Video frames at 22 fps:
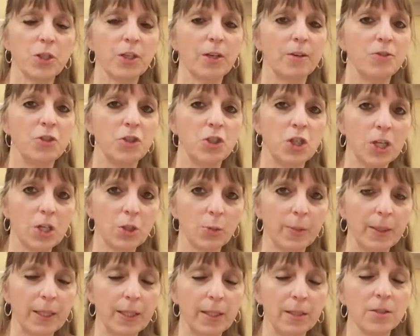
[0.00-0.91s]
of
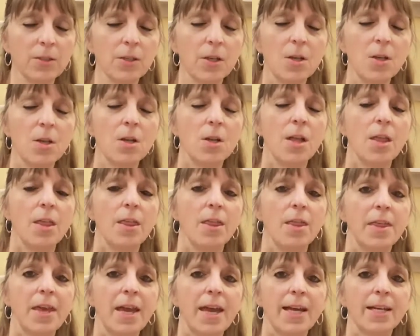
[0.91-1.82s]
Jingle Bells
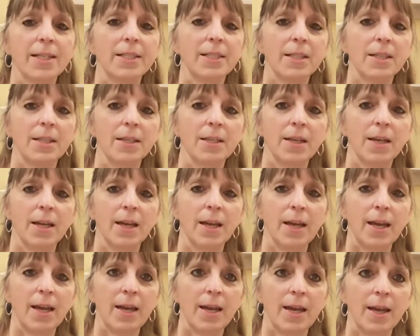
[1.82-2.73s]
that
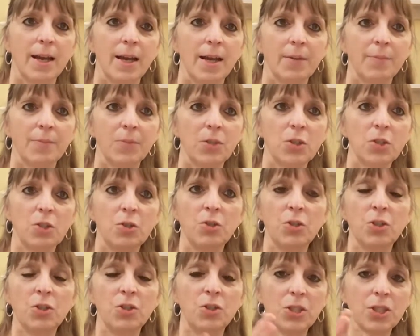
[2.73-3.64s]
the
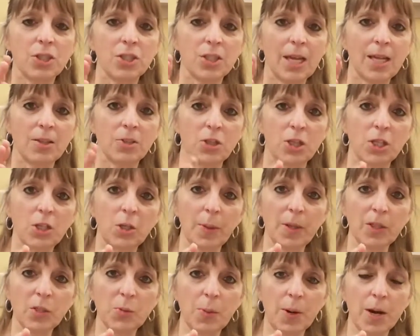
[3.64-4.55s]
students just sang the Jingle
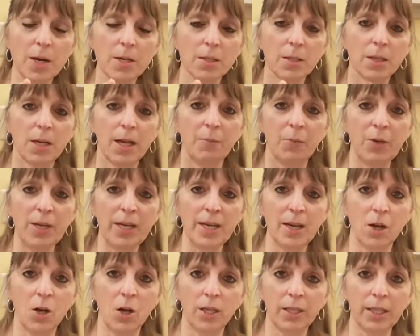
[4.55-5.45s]
Bells part, and
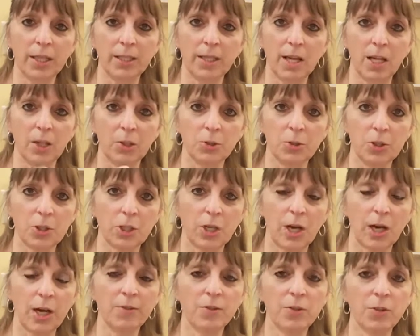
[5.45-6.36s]
we all had colored
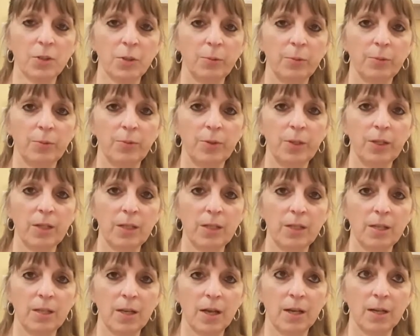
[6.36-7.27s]
scarves, so
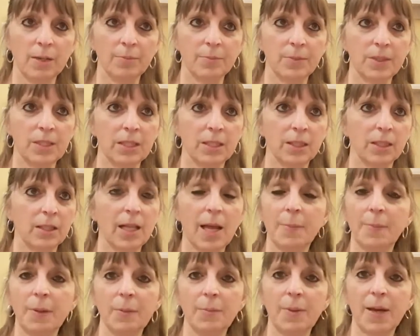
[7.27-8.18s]
we did a
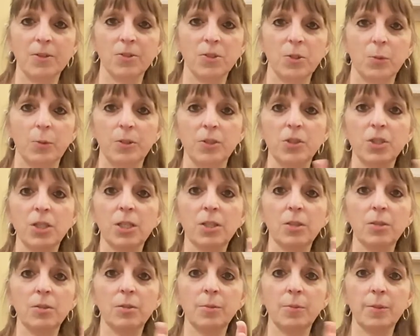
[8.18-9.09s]
clapping pattern. So we went
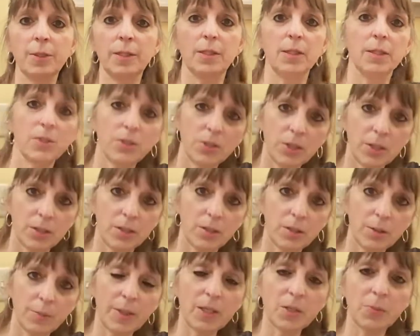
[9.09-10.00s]
jingle
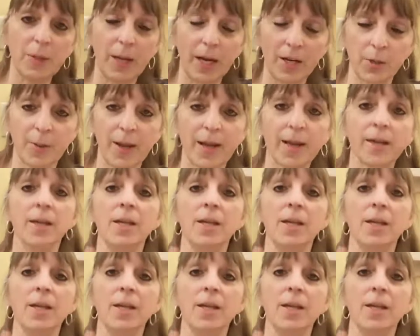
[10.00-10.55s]
bells behind our back,